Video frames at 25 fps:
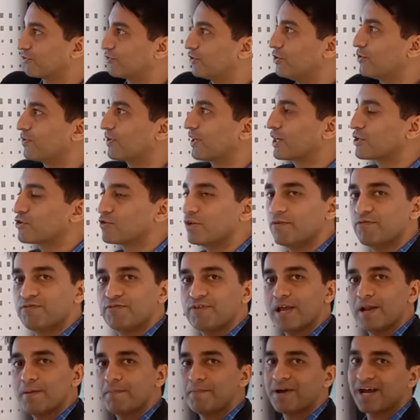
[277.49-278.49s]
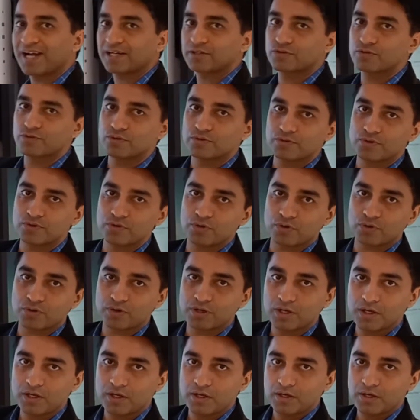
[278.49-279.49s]
So you can actually fail back to your
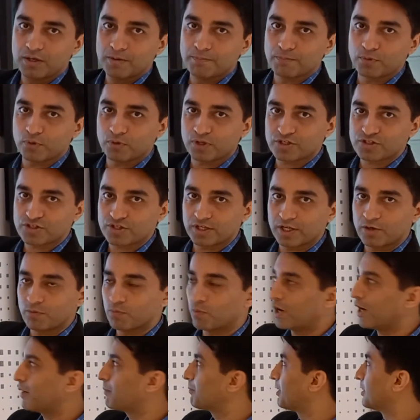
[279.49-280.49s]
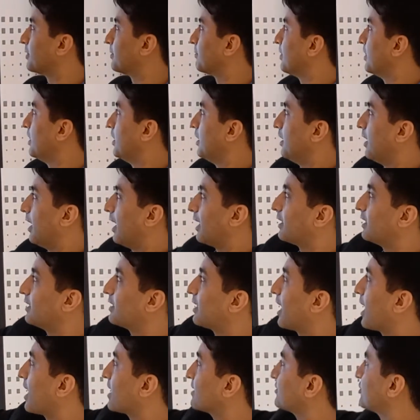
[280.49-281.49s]
production environment, and it
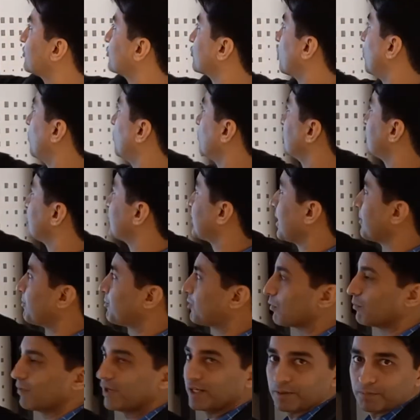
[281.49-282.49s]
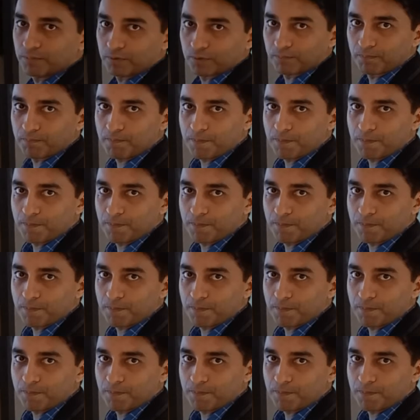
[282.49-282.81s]
has its own steps available.